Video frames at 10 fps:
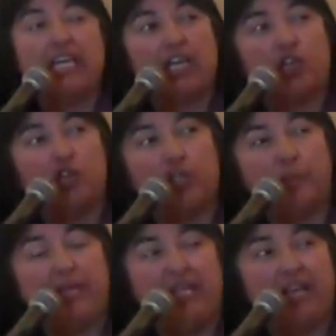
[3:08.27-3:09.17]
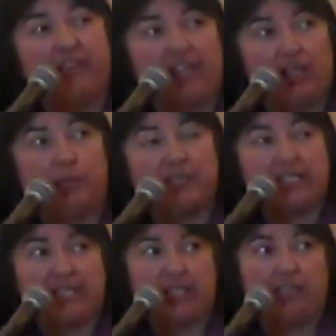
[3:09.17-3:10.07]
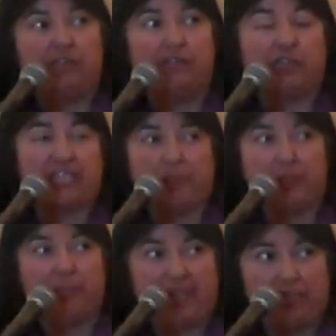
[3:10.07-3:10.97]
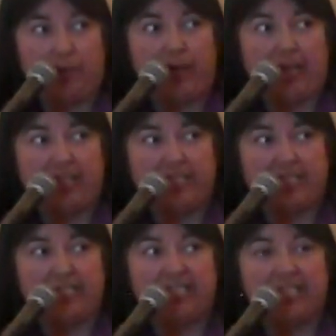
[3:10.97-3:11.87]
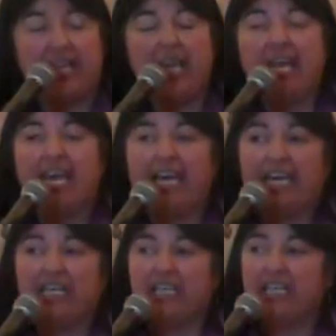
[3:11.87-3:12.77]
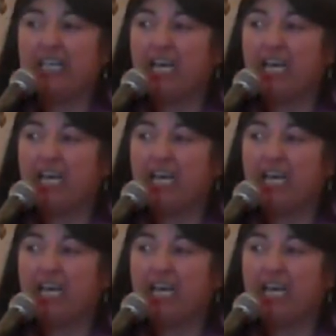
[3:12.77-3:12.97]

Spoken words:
It could be available still for supplemental policies, and